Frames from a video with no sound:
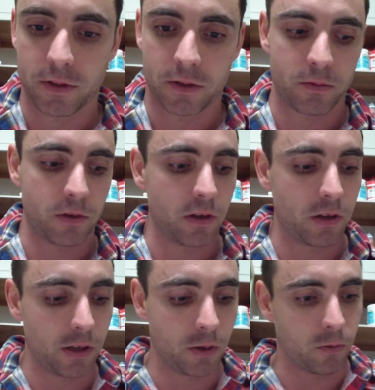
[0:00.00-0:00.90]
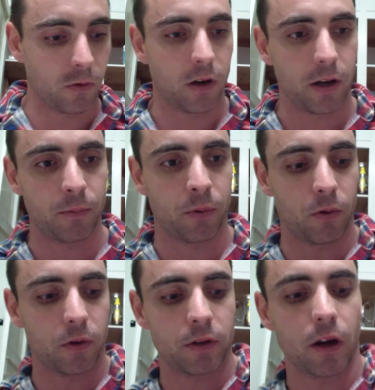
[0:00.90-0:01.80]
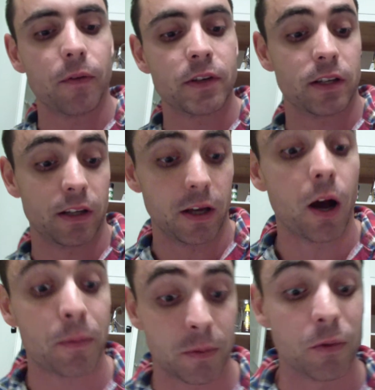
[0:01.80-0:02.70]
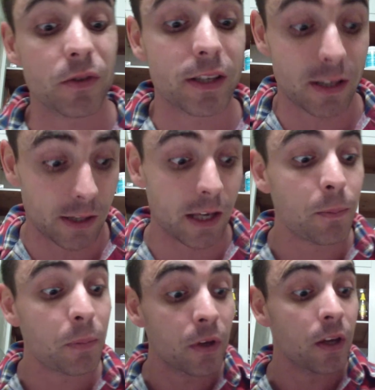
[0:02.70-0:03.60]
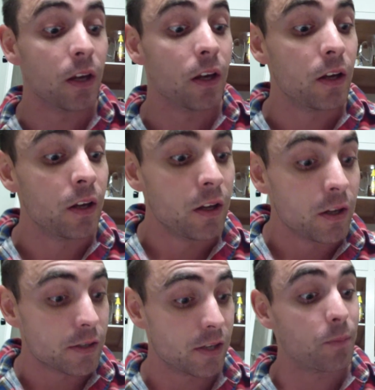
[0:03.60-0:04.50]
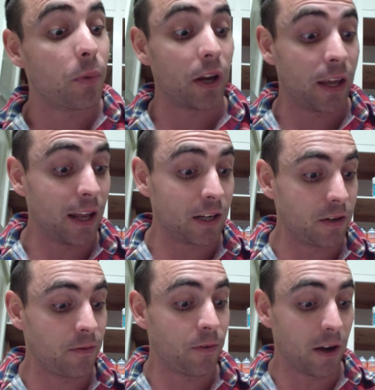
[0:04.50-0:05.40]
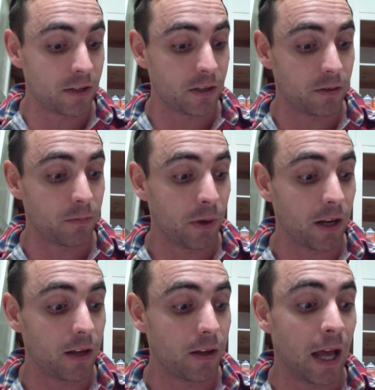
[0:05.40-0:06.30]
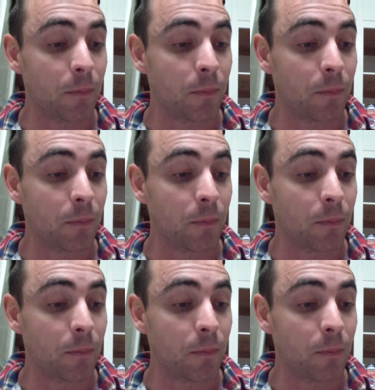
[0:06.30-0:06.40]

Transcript: that's really quite important. Obviously, optimal sleep, so the body can actually function better.